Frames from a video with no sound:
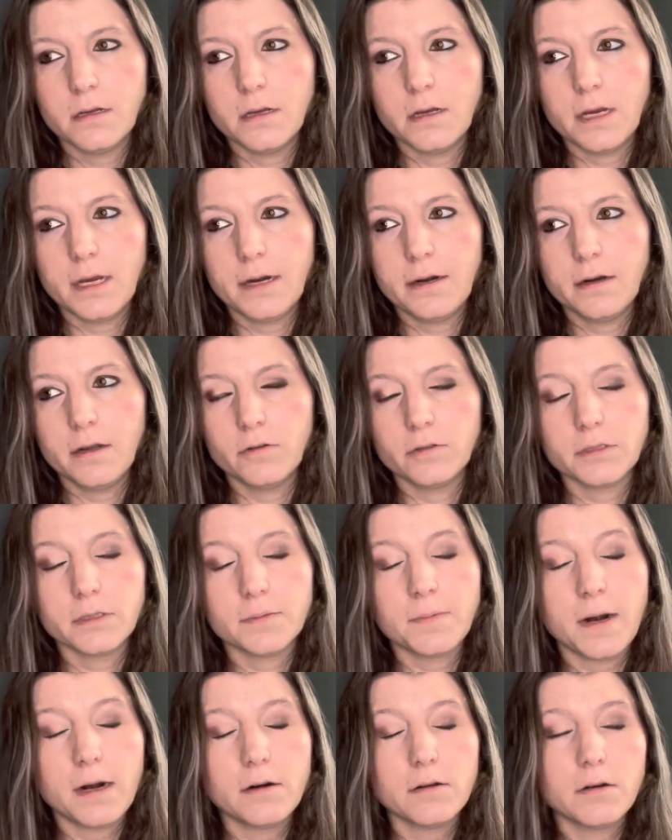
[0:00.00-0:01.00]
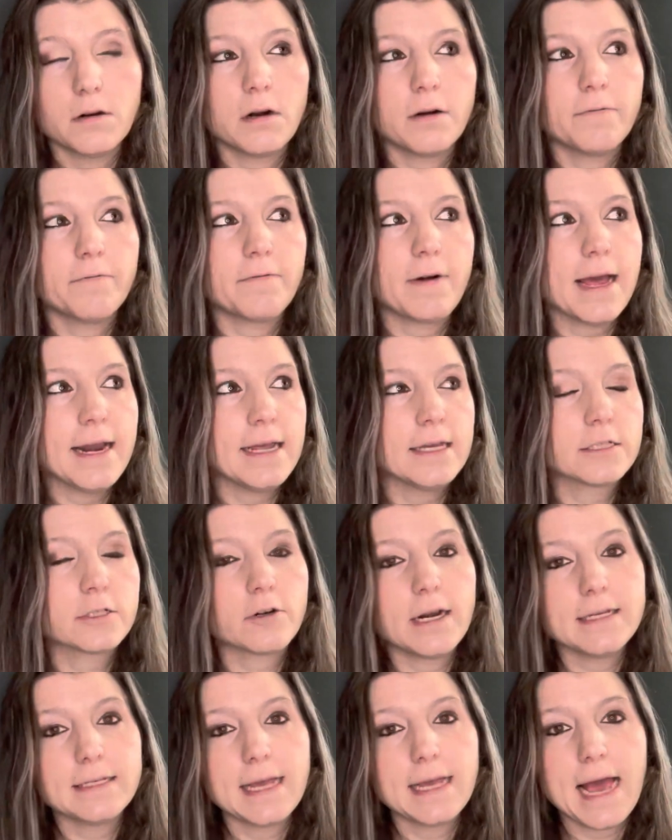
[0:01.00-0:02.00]
I don't know. Tomorrow or Friday's
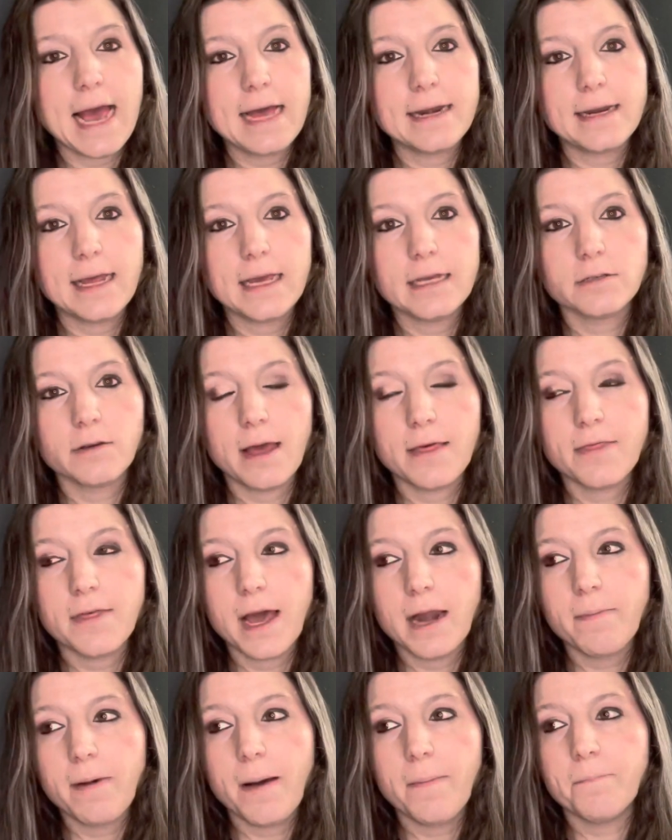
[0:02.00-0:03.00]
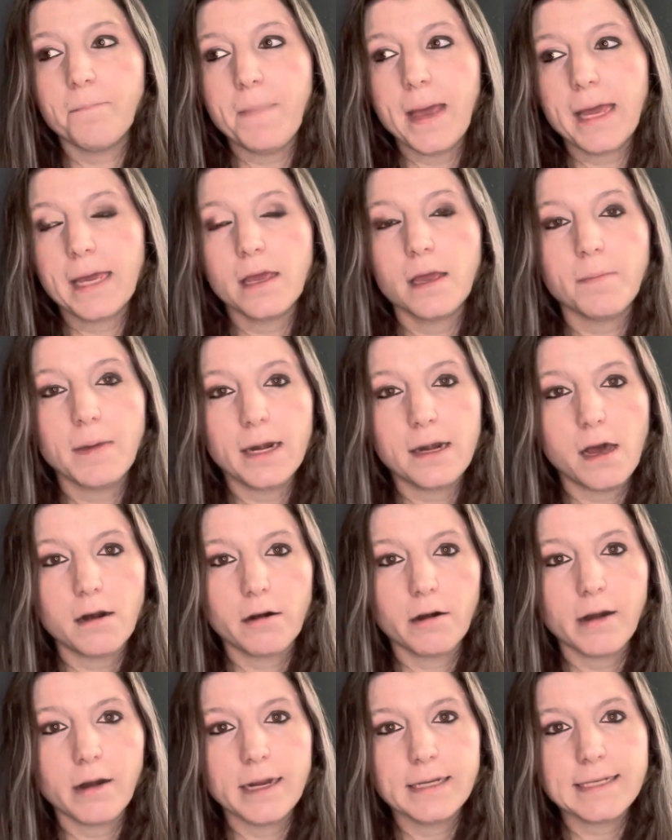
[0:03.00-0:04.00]
crazy hat day. So I thought about making my daughter
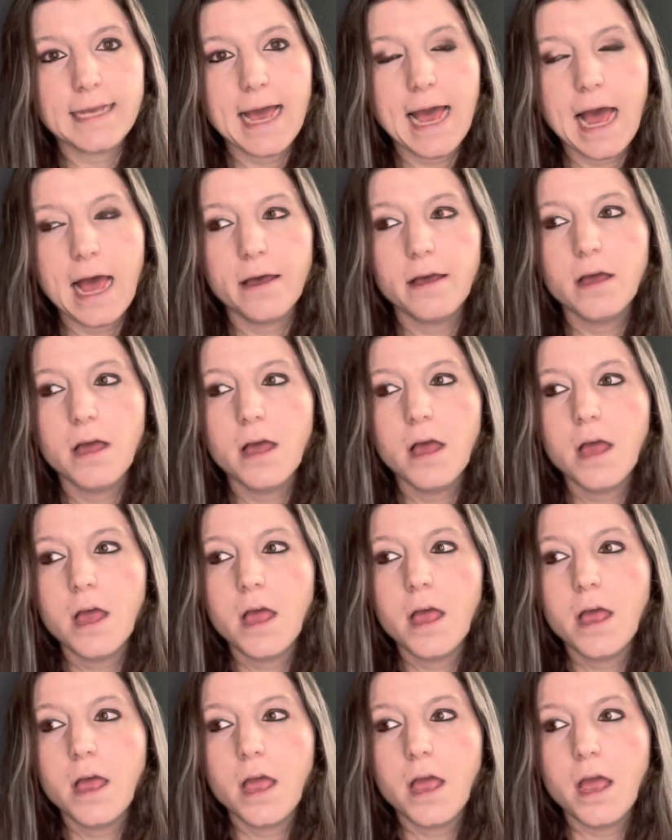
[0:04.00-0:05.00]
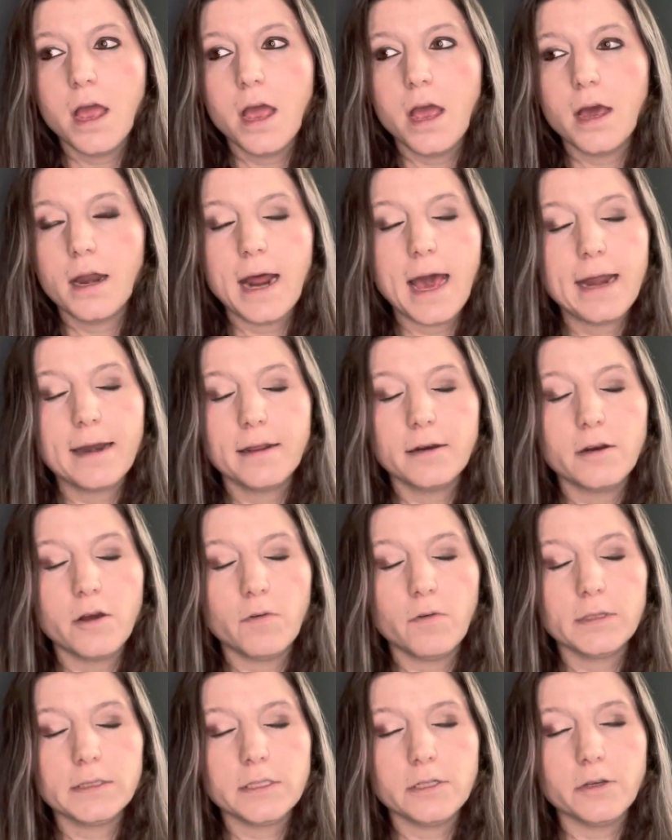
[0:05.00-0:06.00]
crazy hat and I didn't know
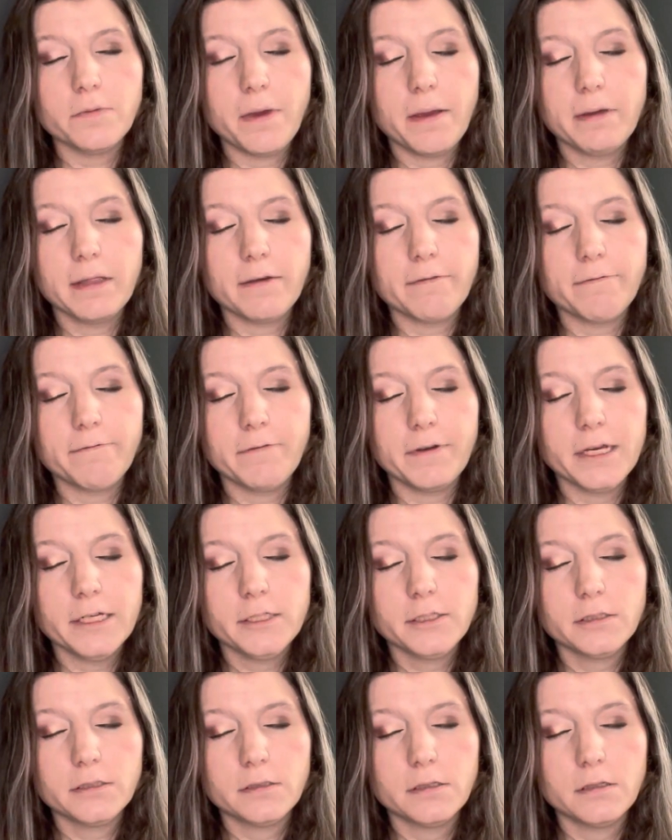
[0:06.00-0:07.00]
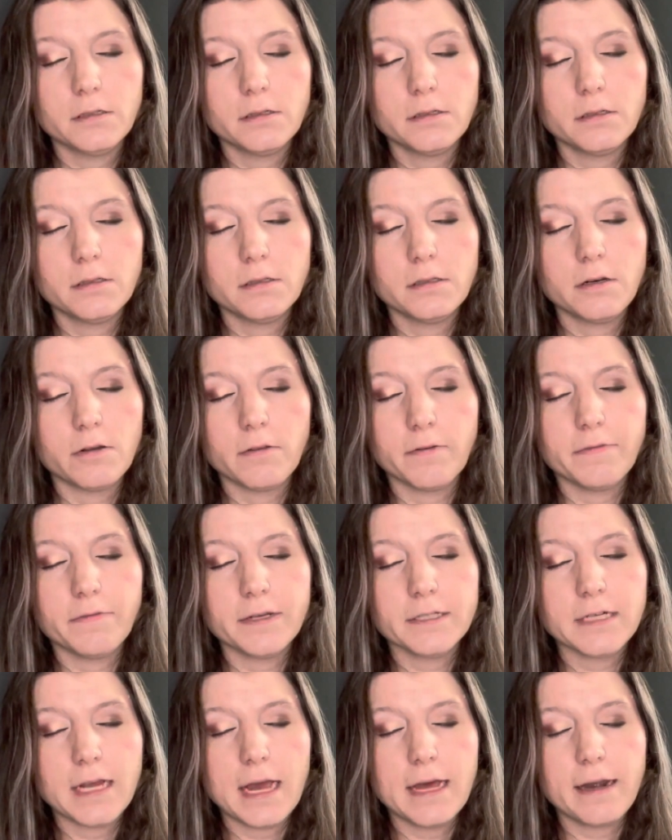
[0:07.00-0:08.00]
what to do. Maybe the fish, you know, the
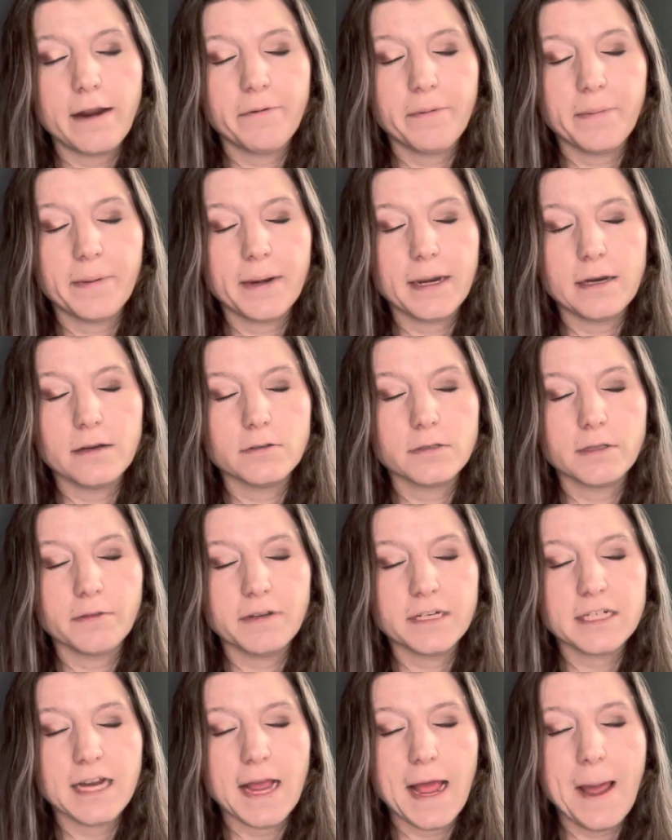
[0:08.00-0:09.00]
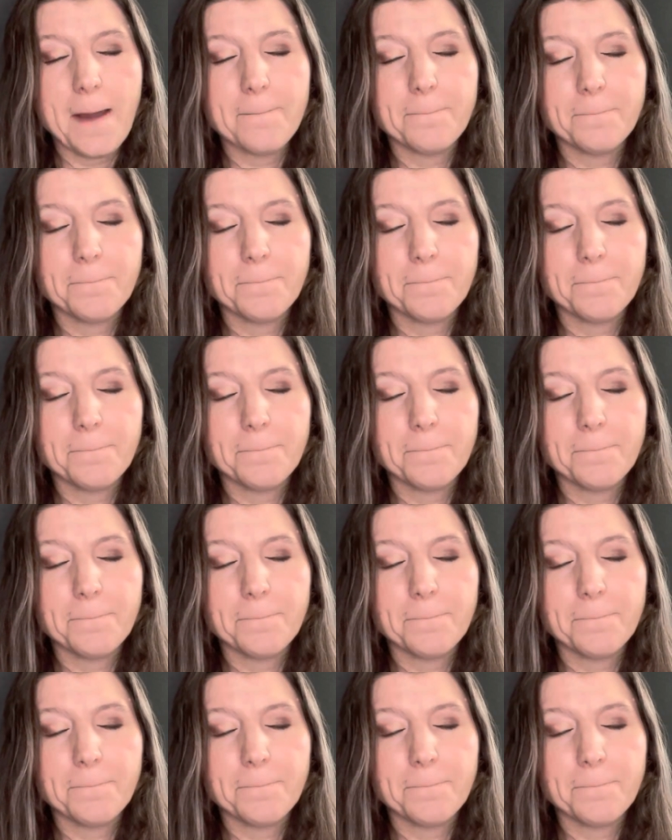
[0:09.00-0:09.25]
fish hat. Everybody knows the fish hat.